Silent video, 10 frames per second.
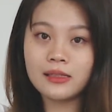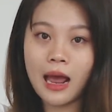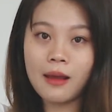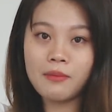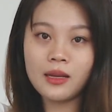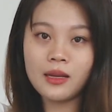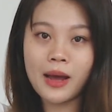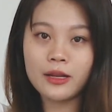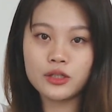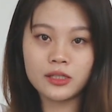IP by
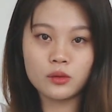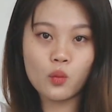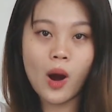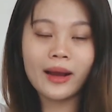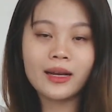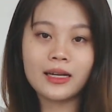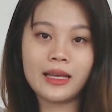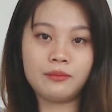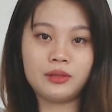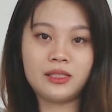just one
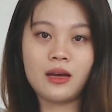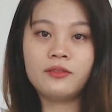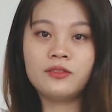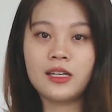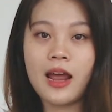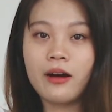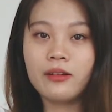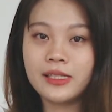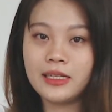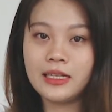glimpse of the
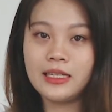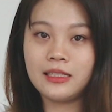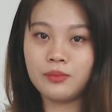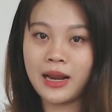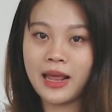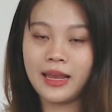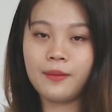LCD display.